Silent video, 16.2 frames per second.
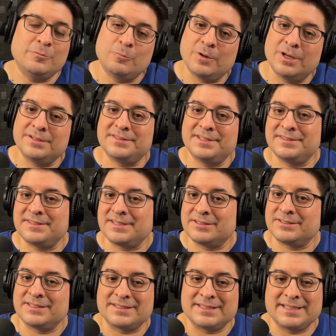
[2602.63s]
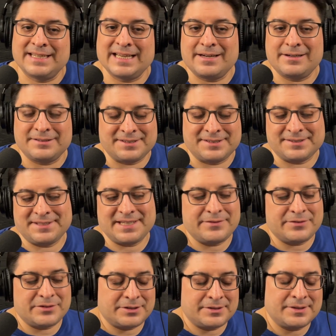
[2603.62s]
Wednesday's out to save
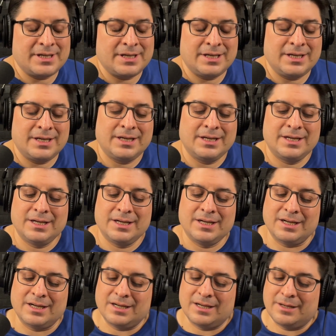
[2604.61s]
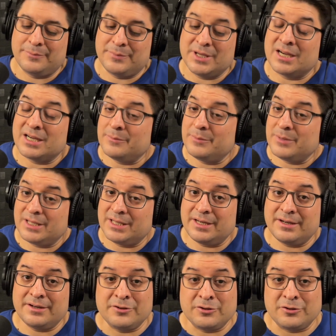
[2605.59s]
her. Bianca
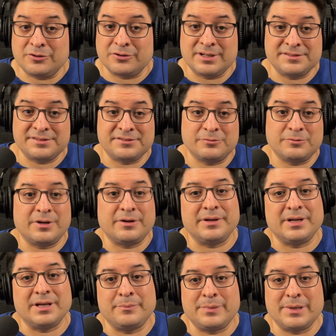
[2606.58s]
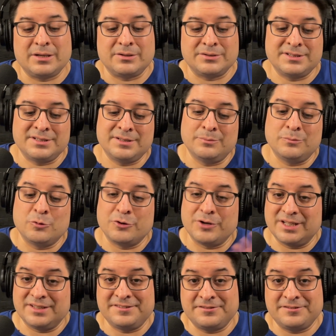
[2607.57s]
Belair no longer has to worry about
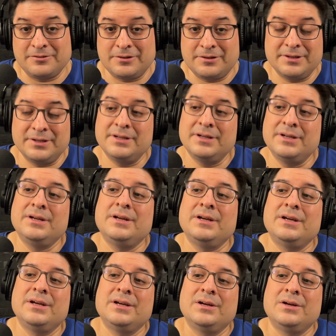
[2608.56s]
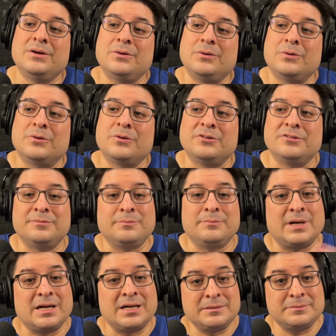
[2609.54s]
Morning Song or her
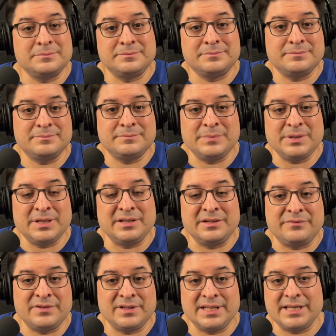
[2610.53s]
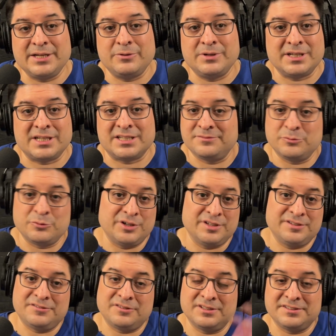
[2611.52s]
mom being affiliated with it, because Morning
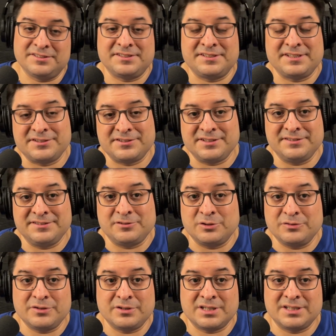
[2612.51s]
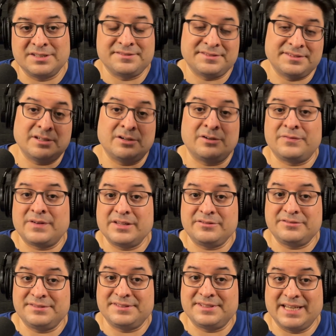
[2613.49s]
Song is over, because her father
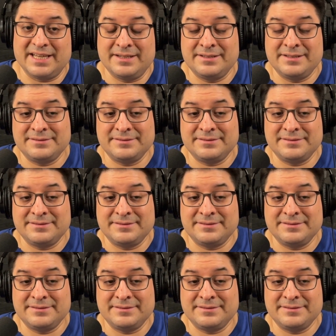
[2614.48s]
is dead.